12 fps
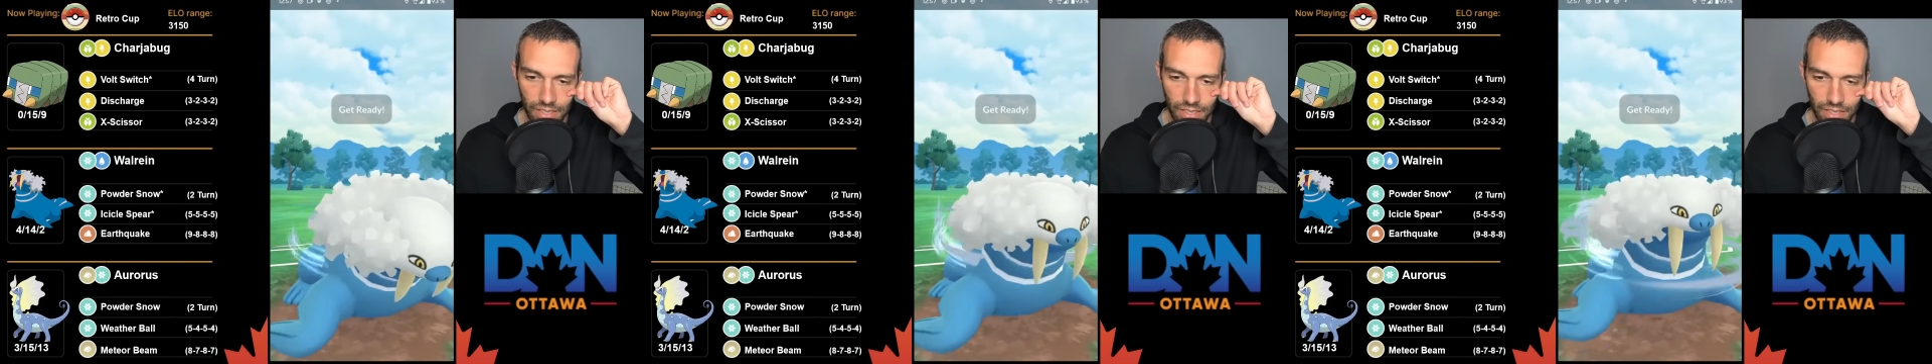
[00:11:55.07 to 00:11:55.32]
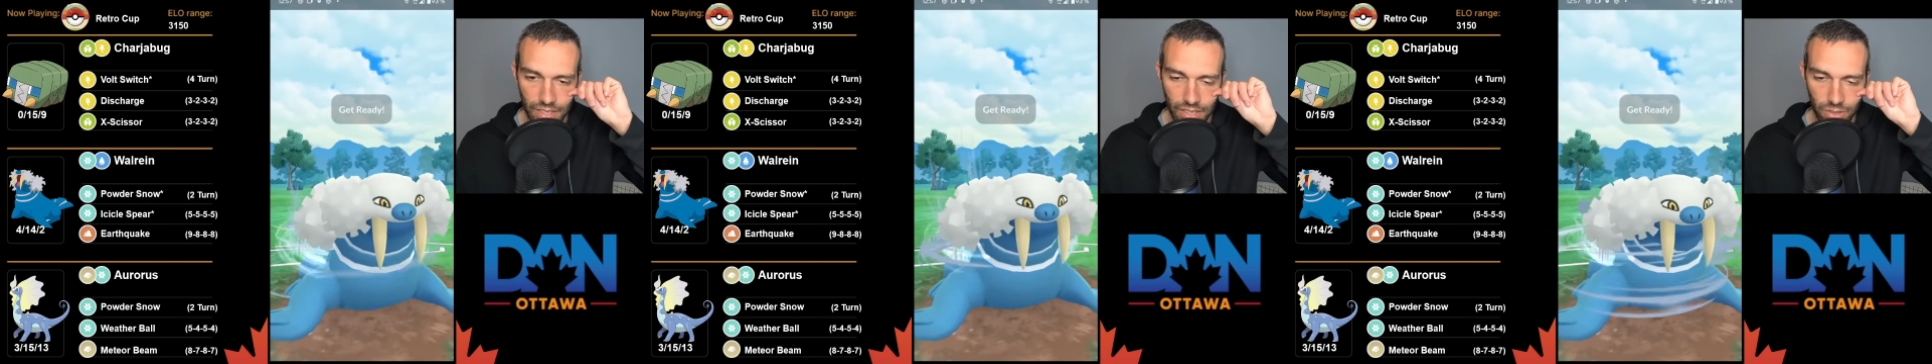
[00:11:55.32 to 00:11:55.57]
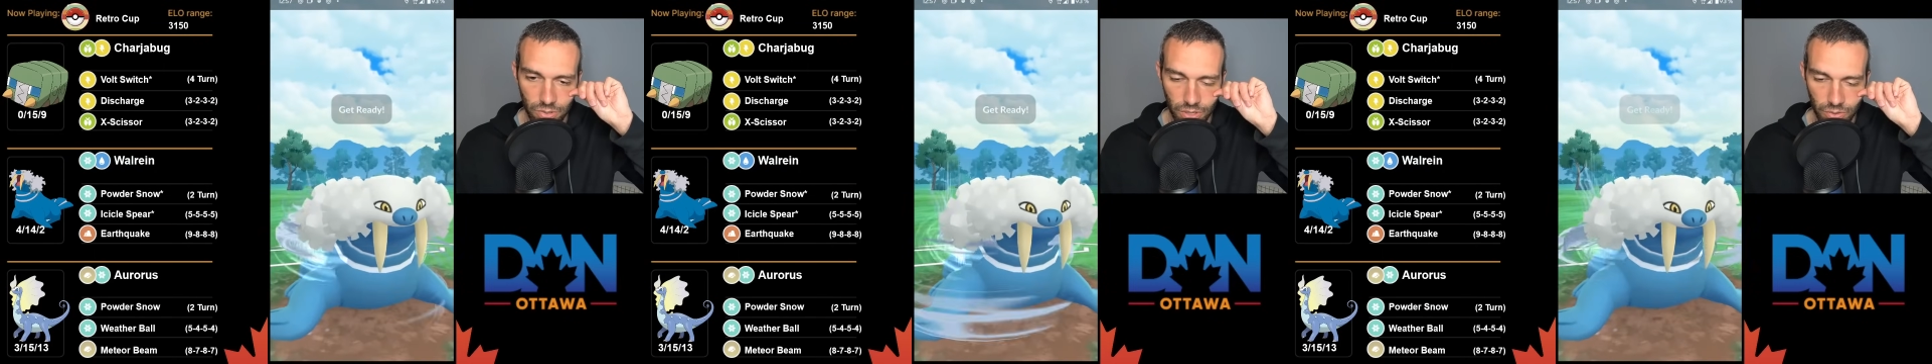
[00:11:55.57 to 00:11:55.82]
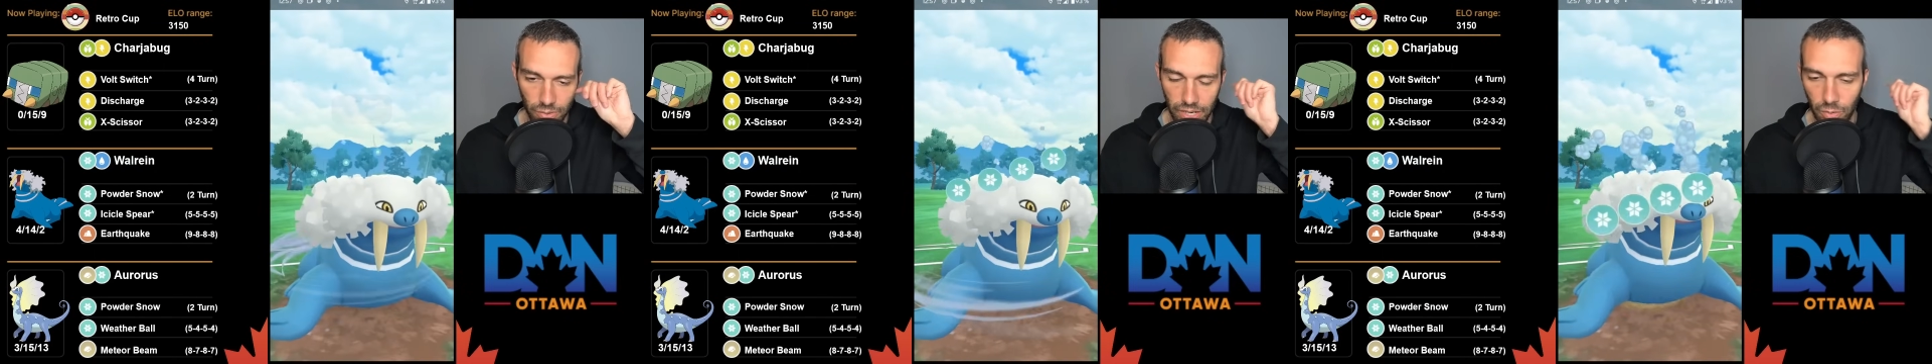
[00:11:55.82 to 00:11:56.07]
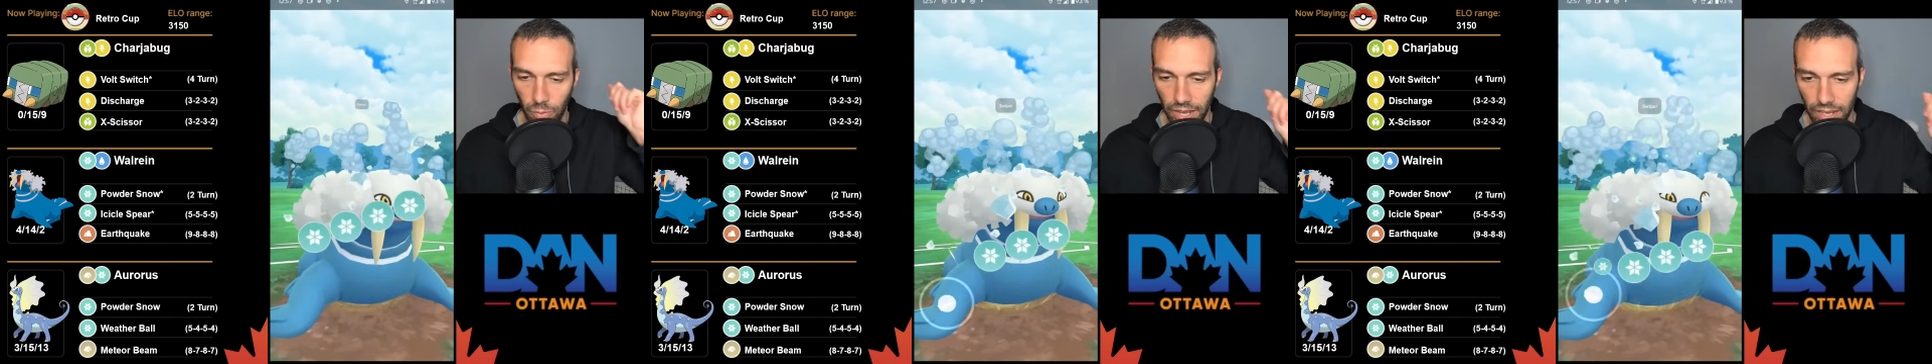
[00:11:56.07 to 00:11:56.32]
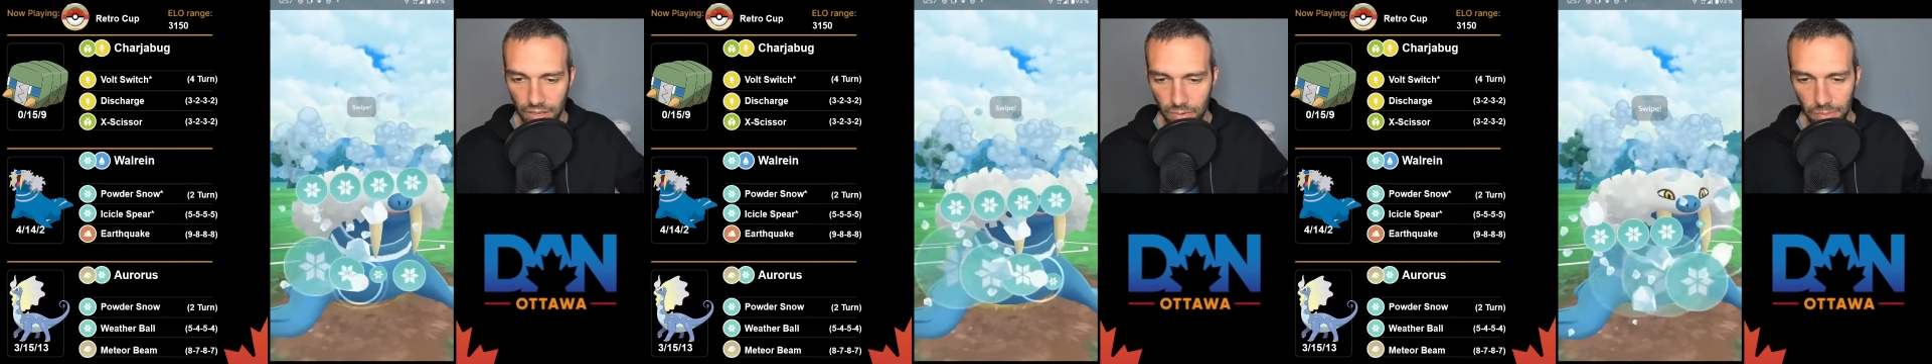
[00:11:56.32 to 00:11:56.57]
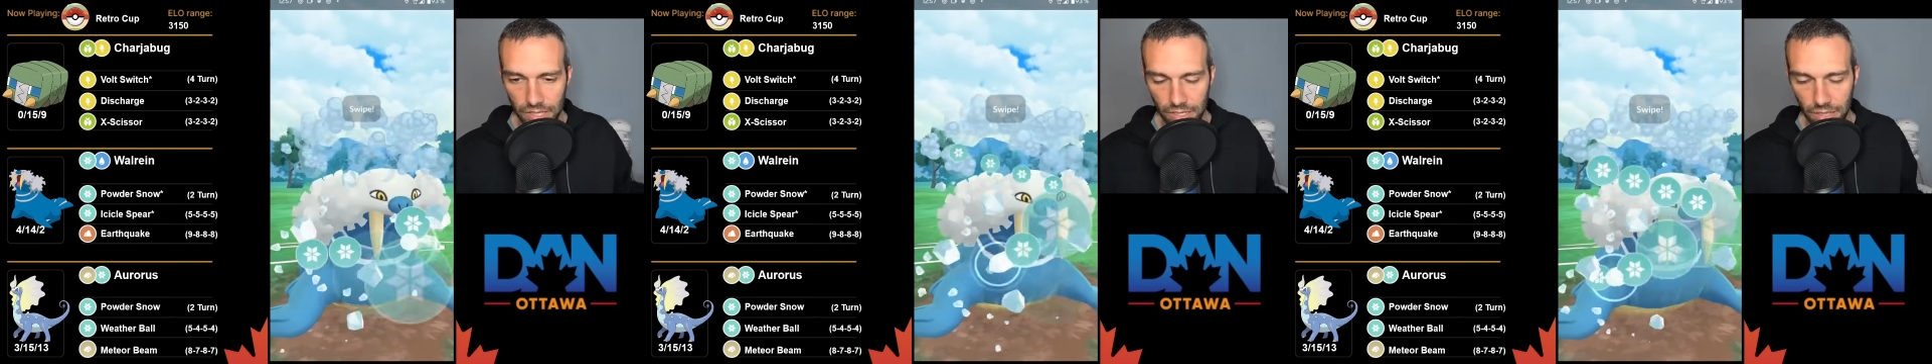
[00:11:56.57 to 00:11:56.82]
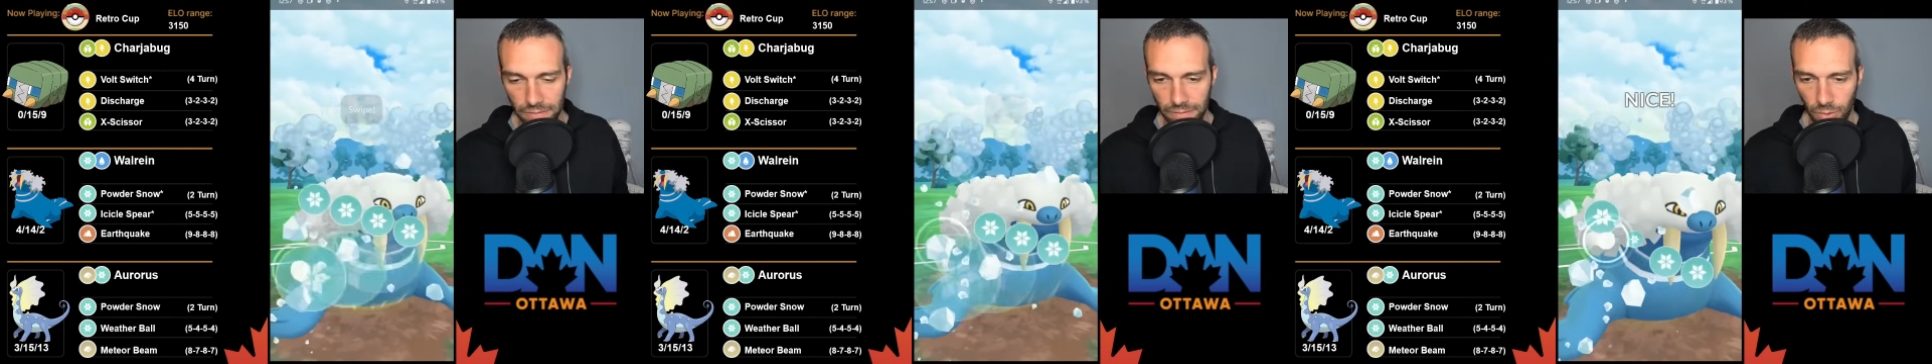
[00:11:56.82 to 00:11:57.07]
You're gonna throw it right away,
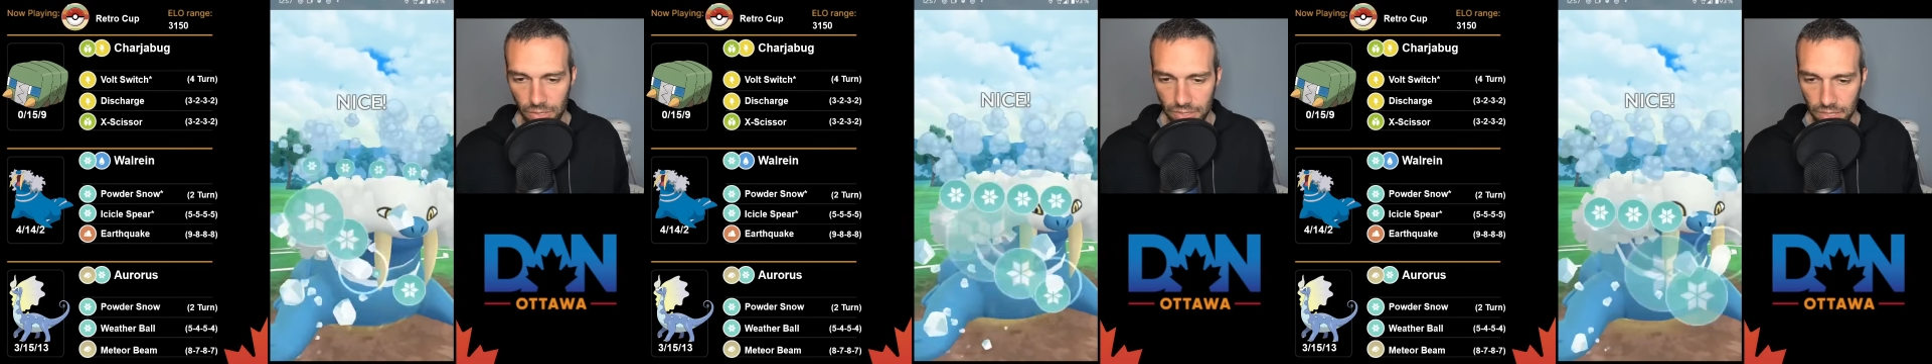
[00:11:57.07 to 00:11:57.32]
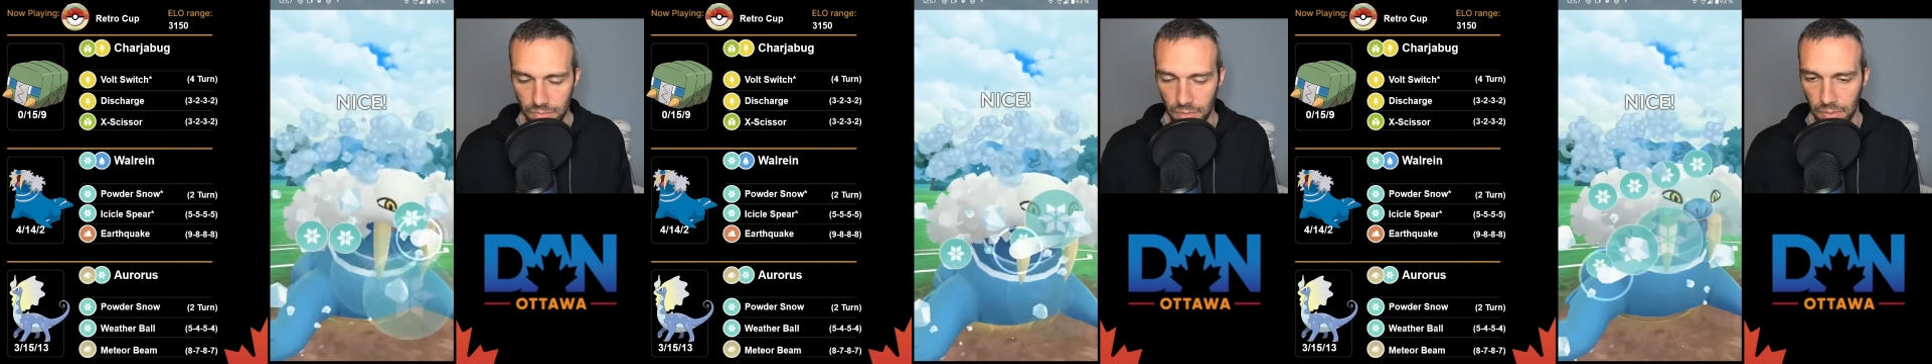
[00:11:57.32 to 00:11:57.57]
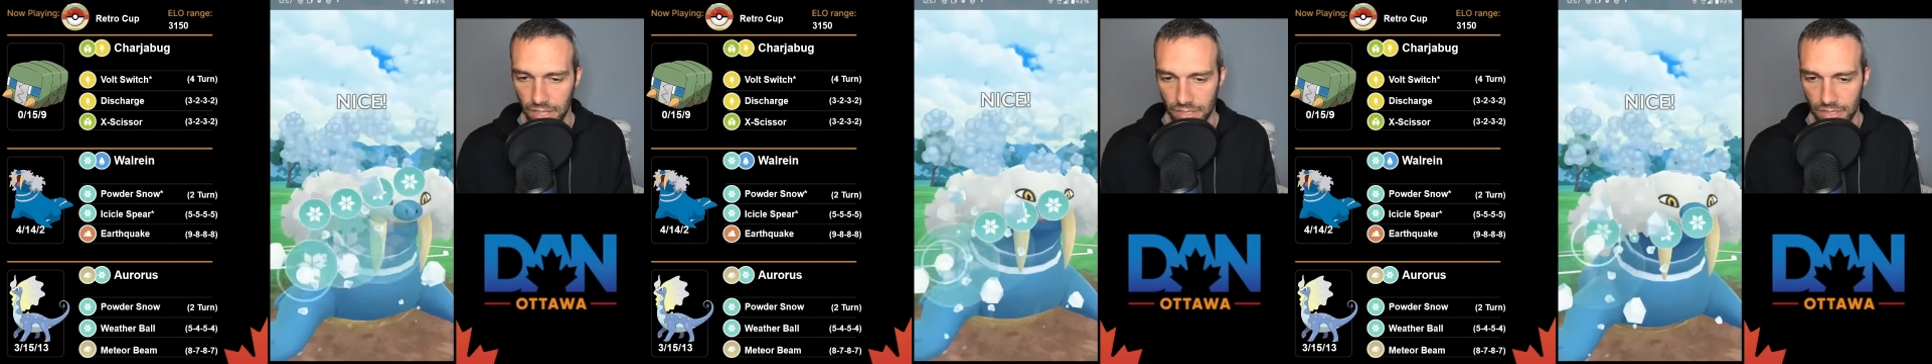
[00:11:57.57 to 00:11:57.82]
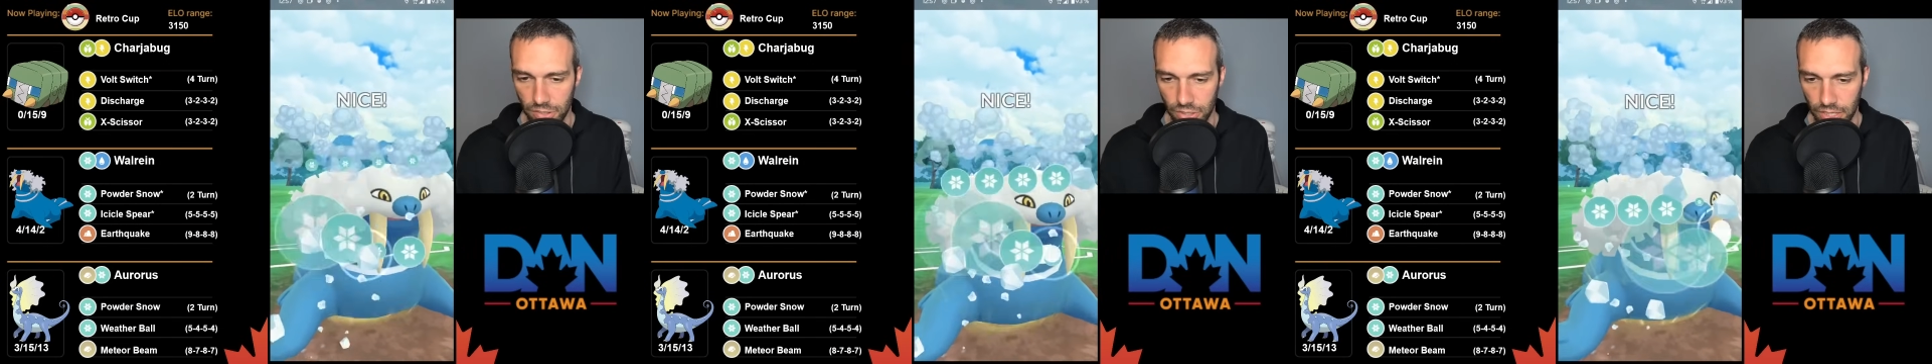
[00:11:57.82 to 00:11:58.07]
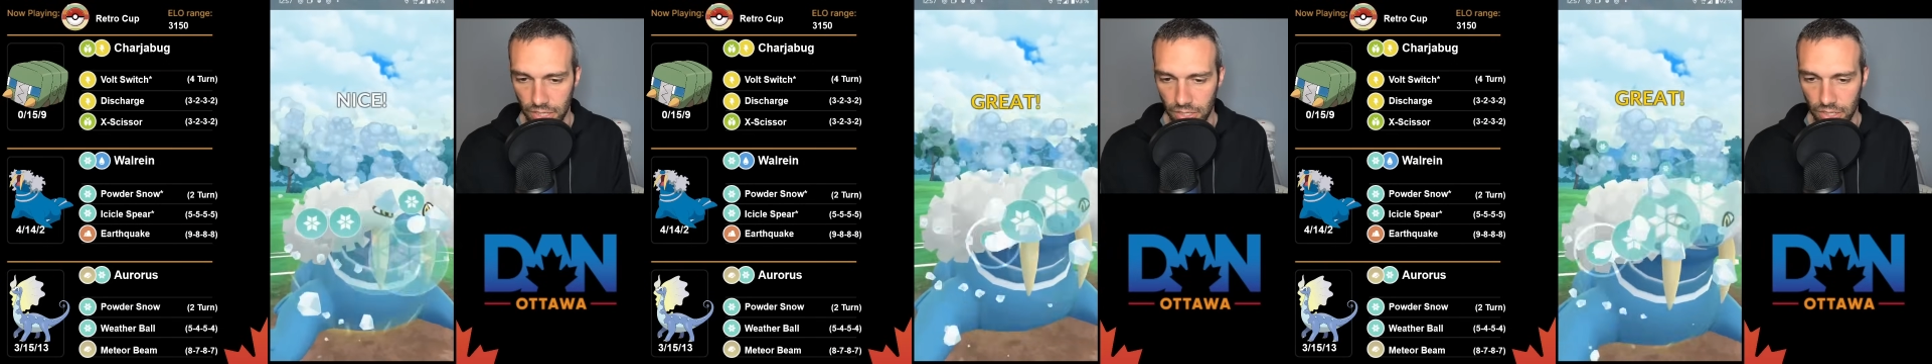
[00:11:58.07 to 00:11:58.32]
basically force them to make a decision here.